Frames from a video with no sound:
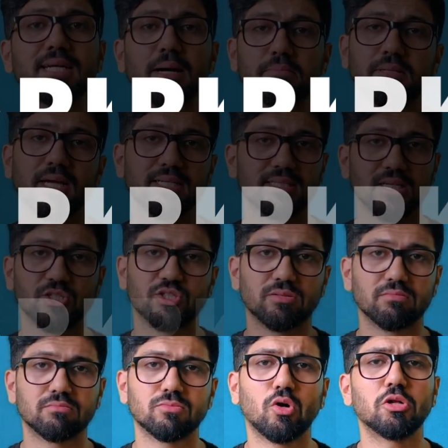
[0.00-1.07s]
capitalization,
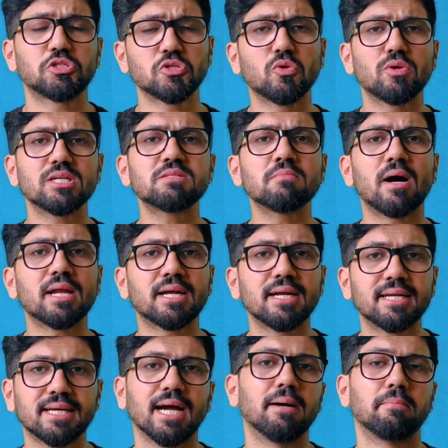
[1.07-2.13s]
also known as
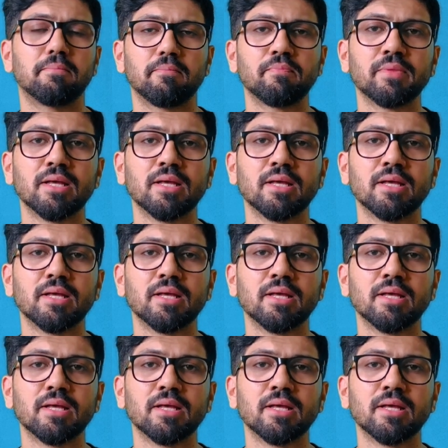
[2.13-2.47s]
market cap.